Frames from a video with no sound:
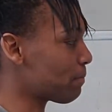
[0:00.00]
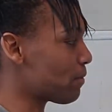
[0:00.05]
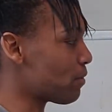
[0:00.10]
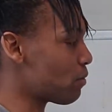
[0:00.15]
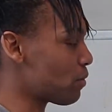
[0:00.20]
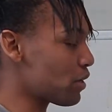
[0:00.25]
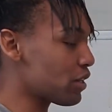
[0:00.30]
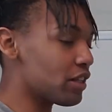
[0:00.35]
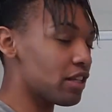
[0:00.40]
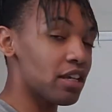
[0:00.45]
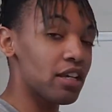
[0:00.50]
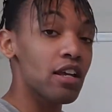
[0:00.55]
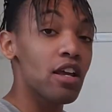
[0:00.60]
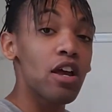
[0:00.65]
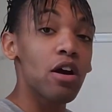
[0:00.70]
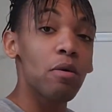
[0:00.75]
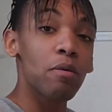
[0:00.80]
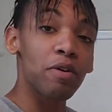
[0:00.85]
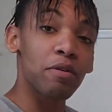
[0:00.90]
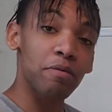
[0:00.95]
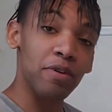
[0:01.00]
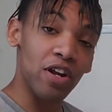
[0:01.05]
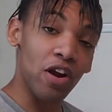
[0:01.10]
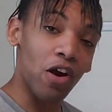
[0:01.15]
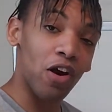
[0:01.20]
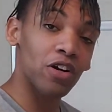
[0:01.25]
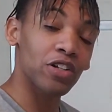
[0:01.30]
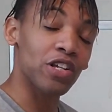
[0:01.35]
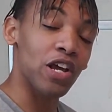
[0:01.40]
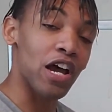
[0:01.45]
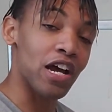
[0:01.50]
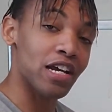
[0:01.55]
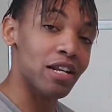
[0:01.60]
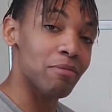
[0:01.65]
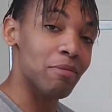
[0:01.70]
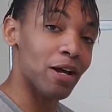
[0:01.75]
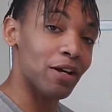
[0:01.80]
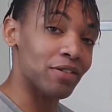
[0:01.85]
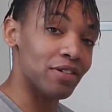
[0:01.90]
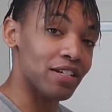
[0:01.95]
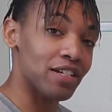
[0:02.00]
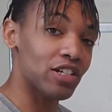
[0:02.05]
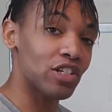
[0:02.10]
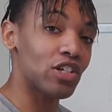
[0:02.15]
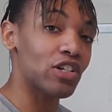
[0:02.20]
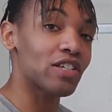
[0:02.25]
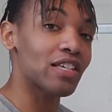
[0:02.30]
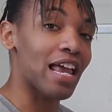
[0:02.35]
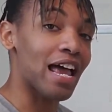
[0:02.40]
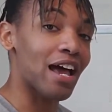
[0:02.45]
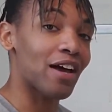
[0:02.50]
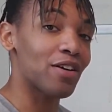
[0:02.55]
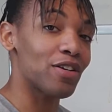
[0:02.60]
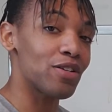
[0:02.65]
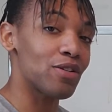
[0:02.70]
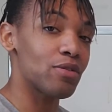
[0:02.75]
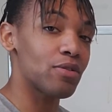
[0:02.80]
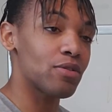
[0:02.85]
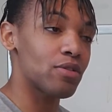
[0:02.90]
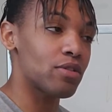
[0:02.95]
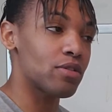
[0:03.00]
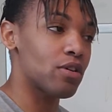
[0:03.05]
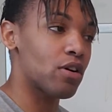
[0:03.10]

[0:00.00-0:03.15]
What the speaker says: really, when we are talking about niches, how you